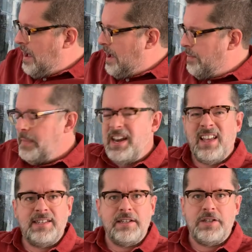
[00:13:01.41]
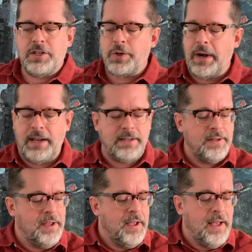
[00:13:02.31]
um, nice and straight.
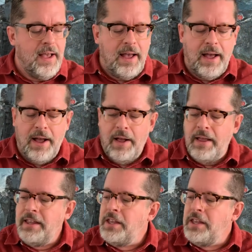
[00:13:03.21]
Uh,